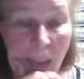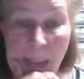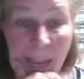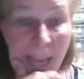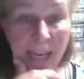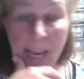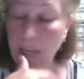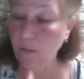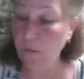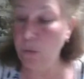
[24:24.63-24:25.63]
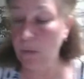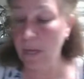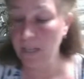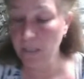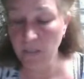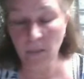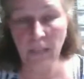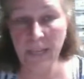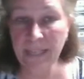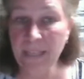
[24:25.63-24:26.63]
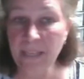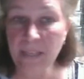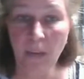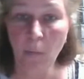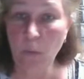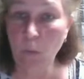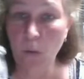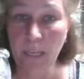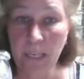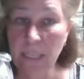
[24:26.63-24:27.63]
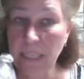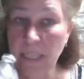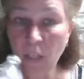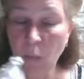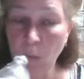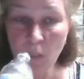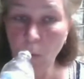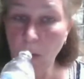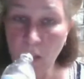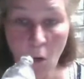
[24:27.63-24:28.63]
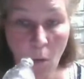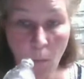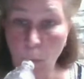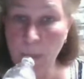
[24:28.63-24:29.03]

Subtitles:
Hey, and if you guys like this and we want to continue into October, we